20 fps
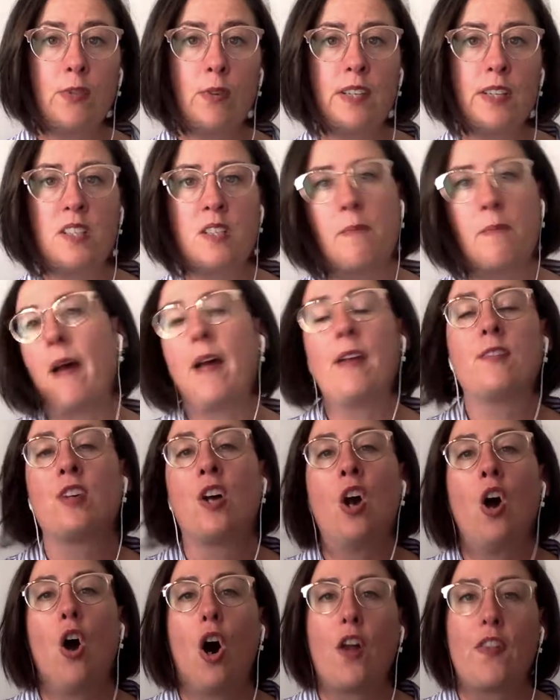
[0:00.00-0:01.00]
going to depend
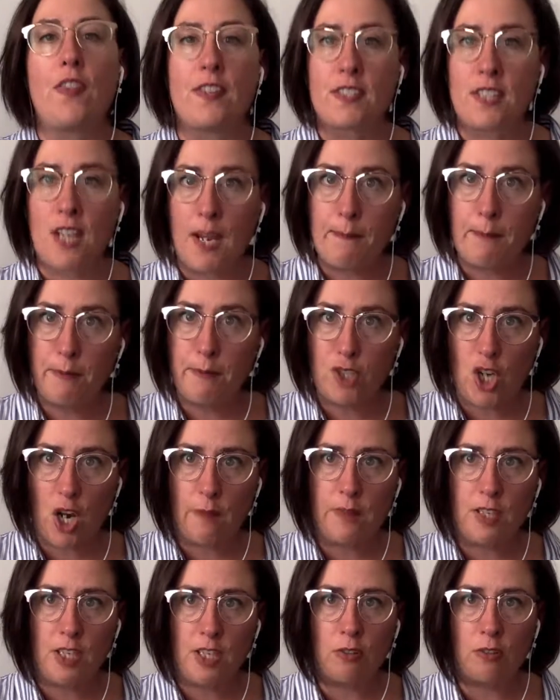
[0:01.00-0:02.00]
on the type of
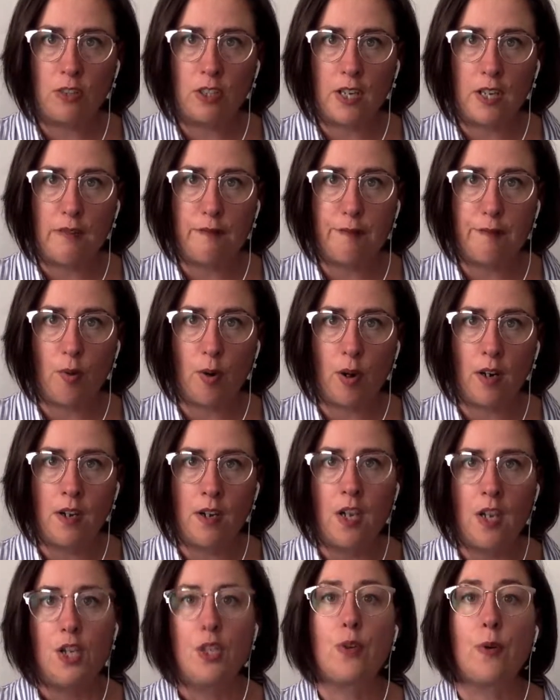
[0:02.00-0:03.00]
job that you're looking for,
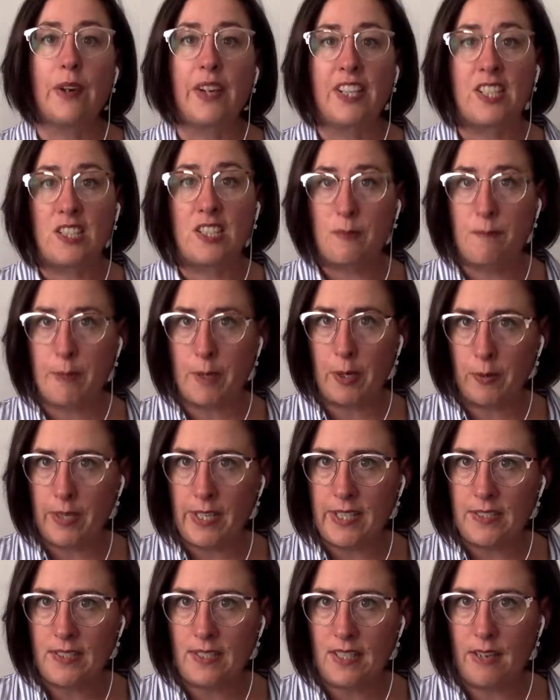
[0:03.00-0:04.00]
your
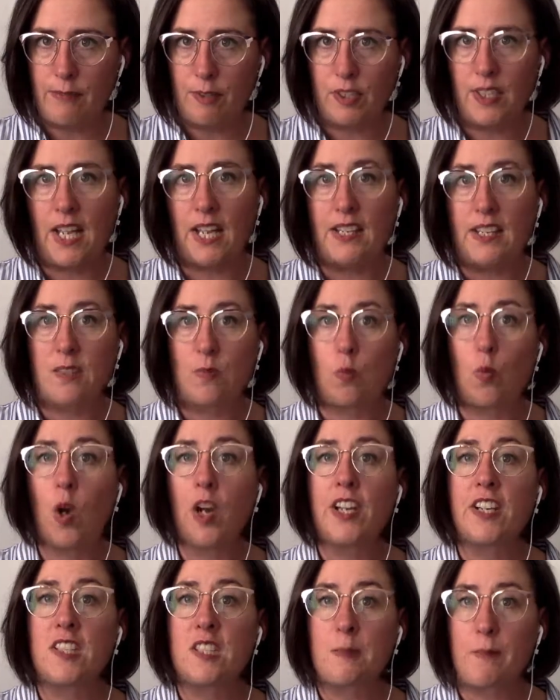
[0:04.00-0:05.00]
experience level, that is
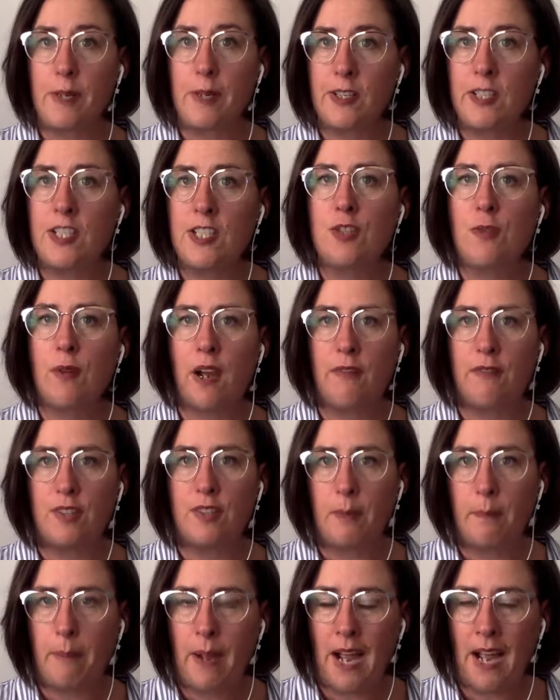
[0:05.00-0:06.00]
what experience you have
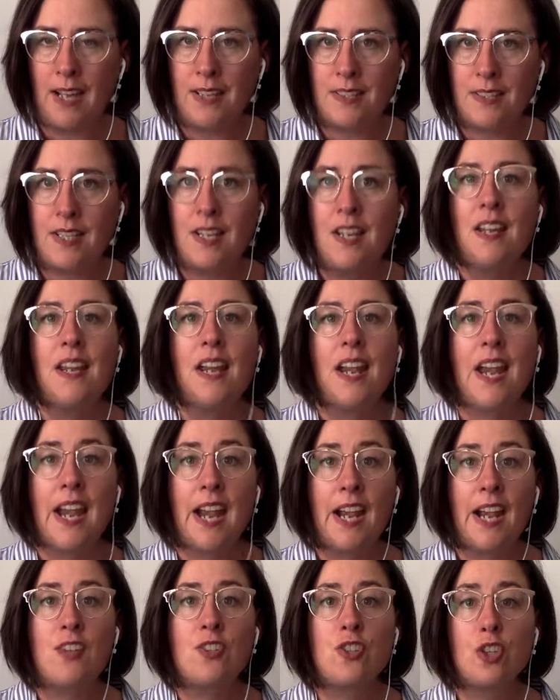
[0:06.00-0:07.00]
in the past,
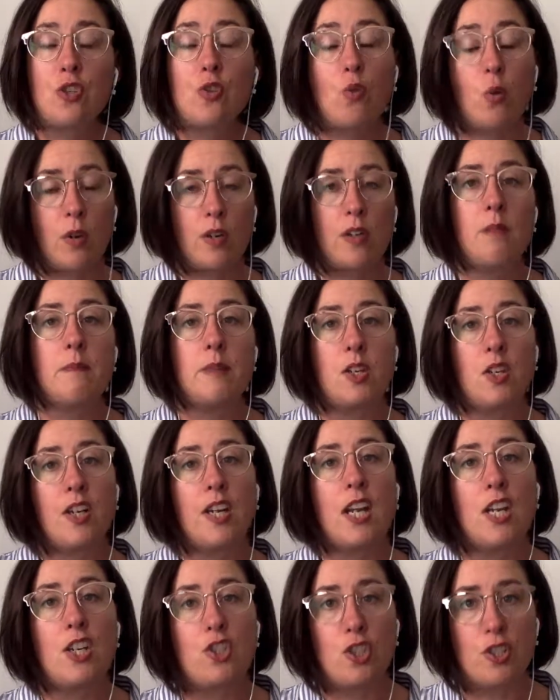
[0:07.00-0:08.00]
and your
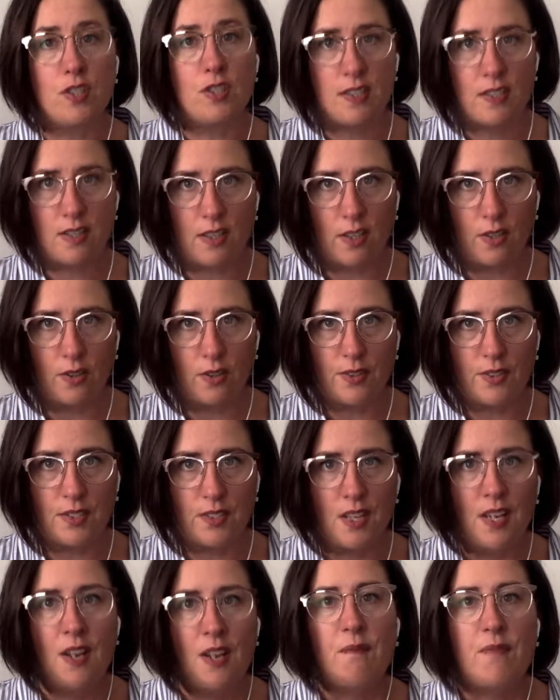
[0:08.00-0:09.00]
communication
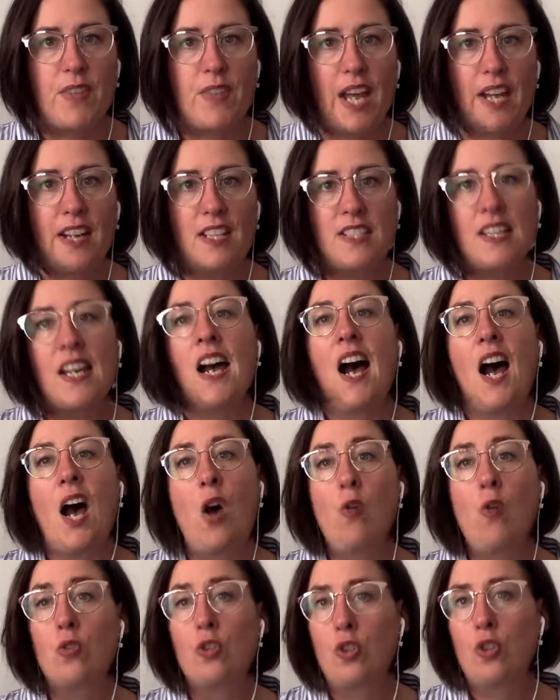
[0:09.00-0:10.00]
skills. That is,
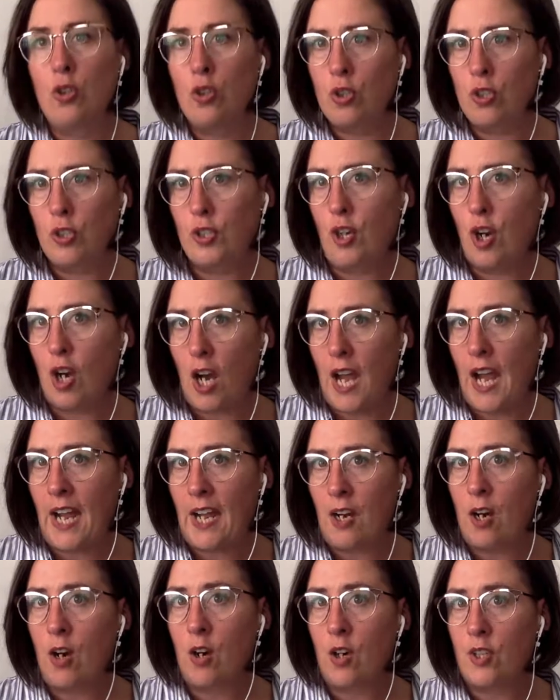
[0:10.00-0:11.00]
how good
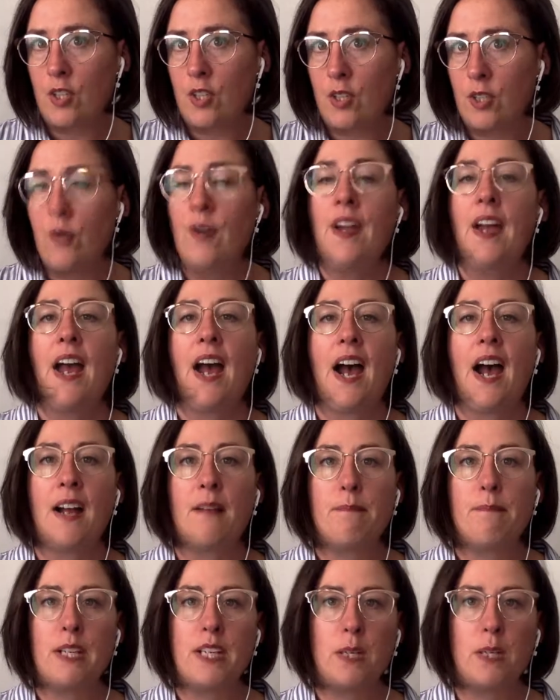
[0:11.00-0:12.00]
are you
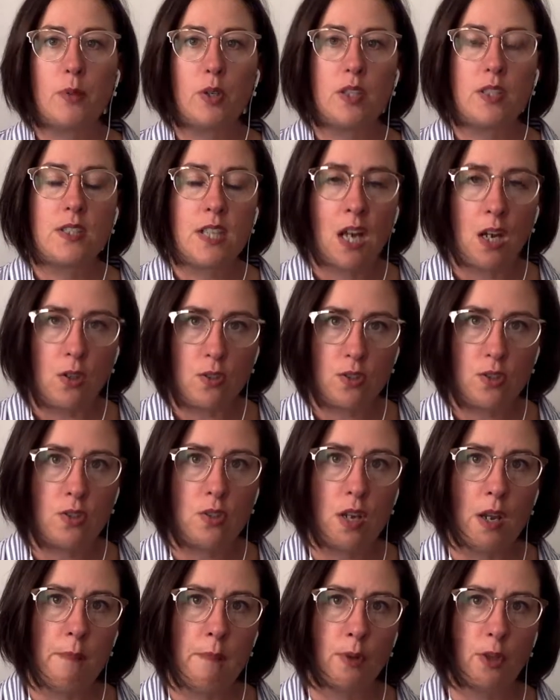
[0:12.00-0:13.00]
at being able to tell
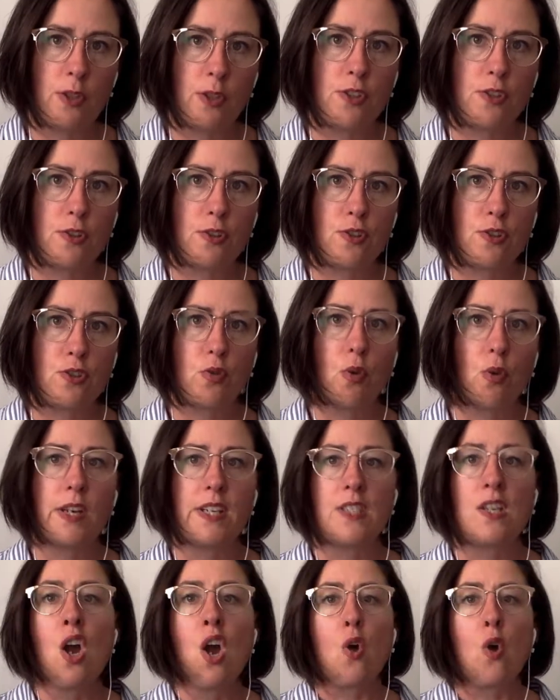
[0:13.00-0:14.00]
employers your
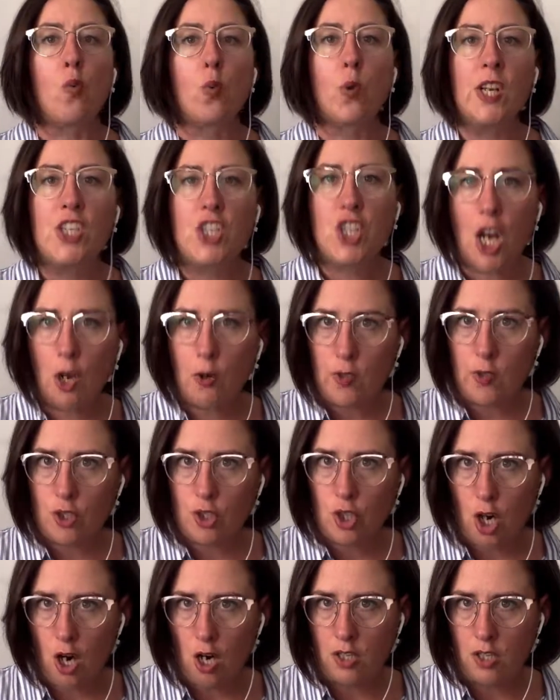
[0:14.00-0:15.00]
stories, reach out
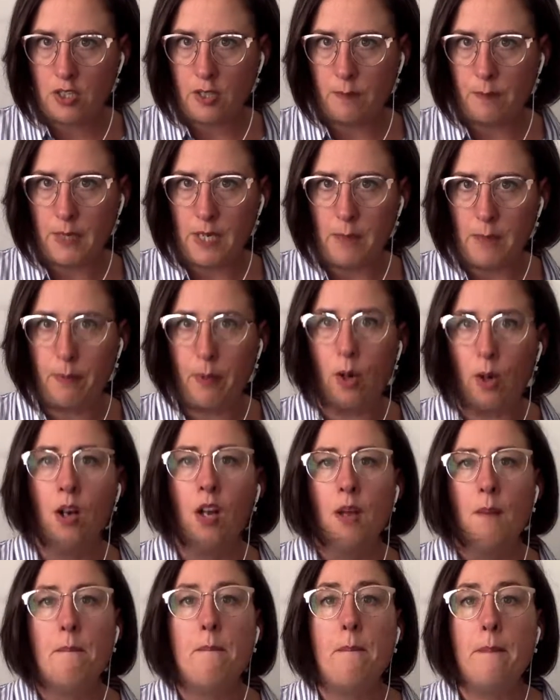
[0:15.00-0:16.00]
and talk to people,
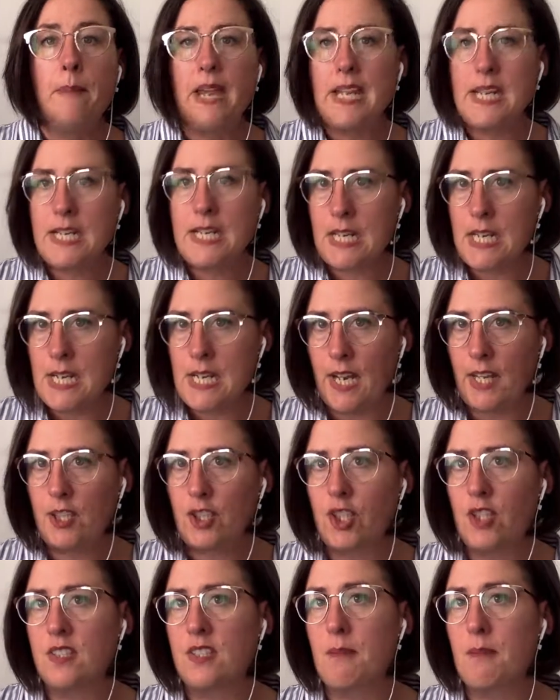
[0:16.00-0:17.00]
make
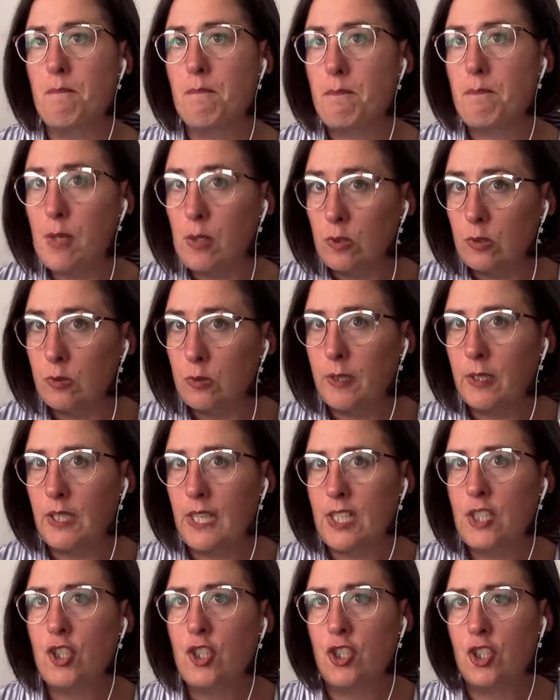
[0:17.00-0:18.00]
connections and build
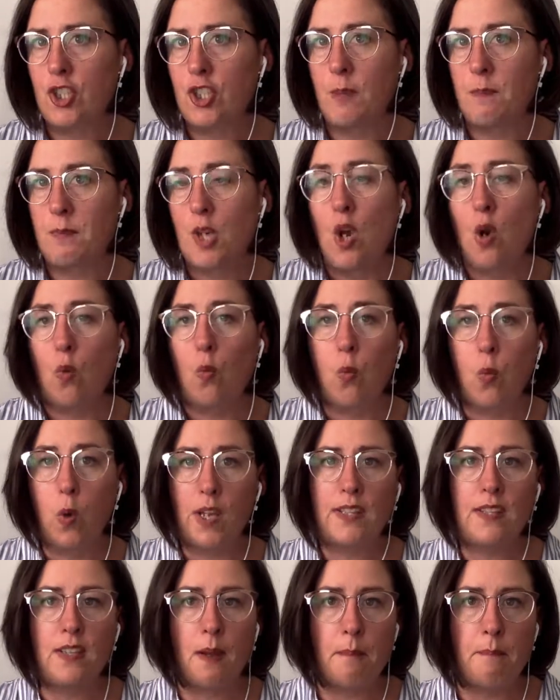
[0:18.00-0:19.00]
relationships
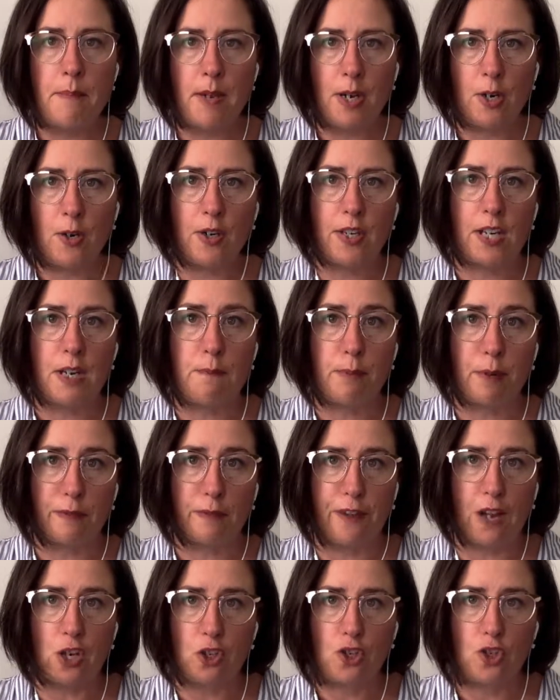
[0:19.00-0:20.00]
with American
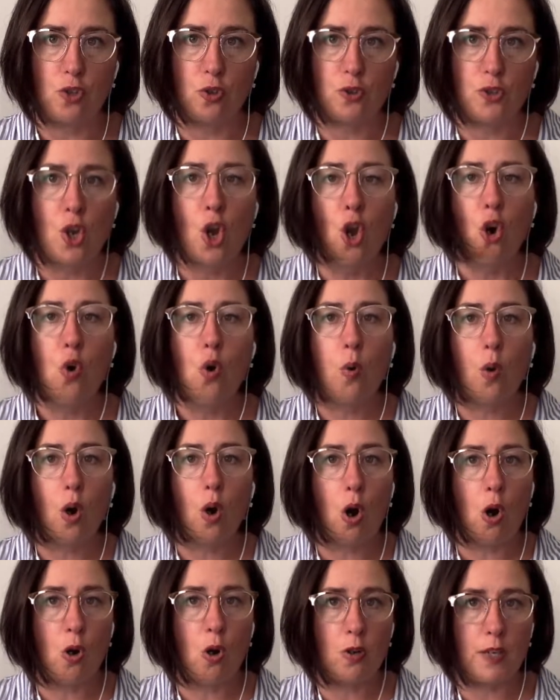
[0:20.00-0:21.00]
professionals who are
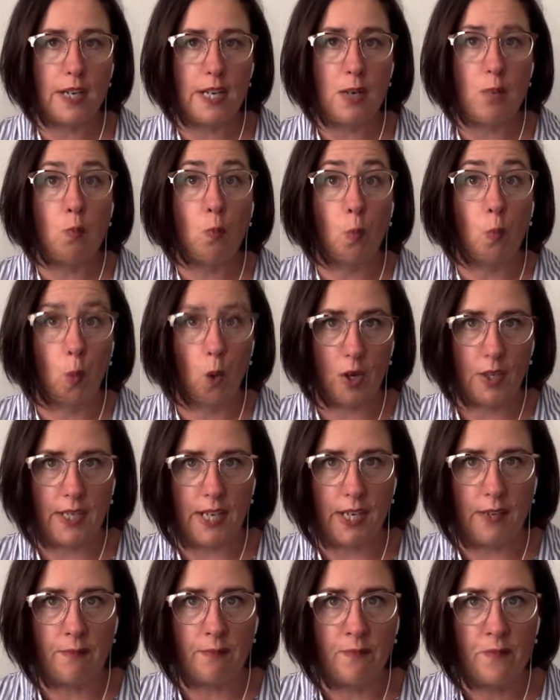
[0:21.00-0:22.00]
already
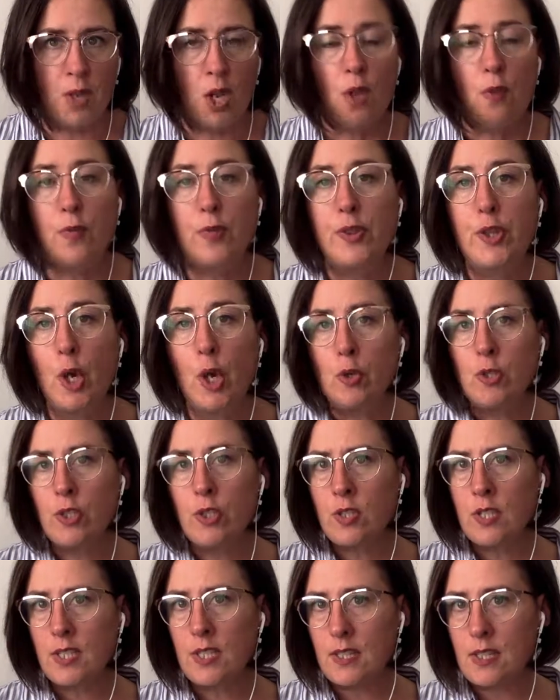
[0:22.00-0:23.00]
working. Those
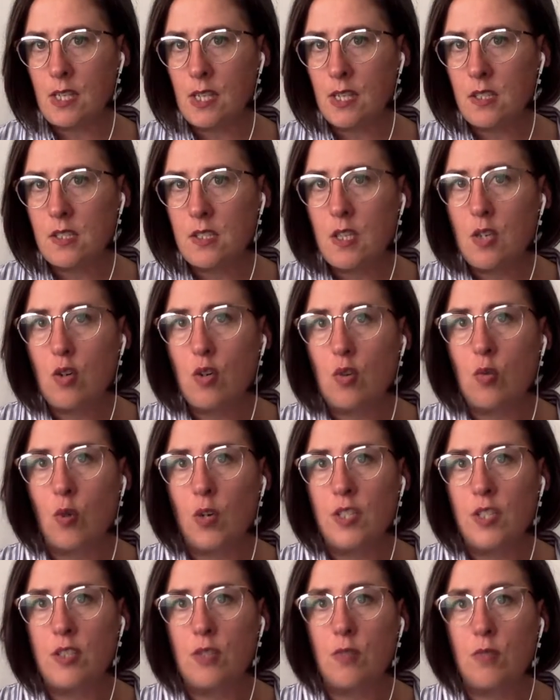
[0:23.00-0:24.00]
are the things that are
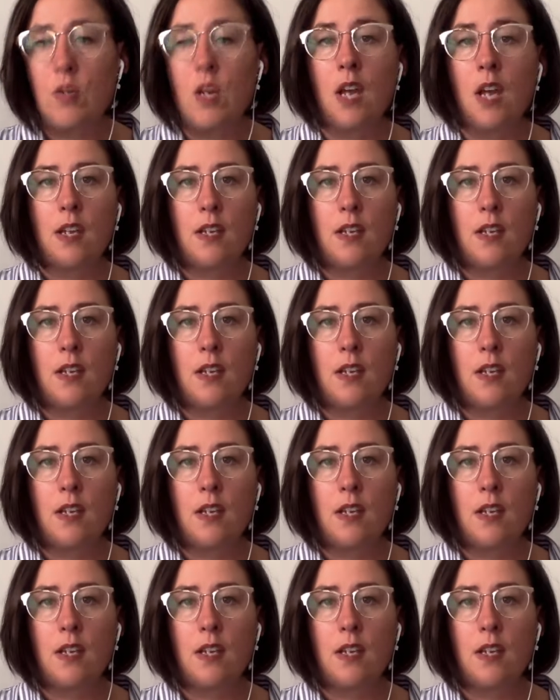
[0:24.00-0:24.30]
going to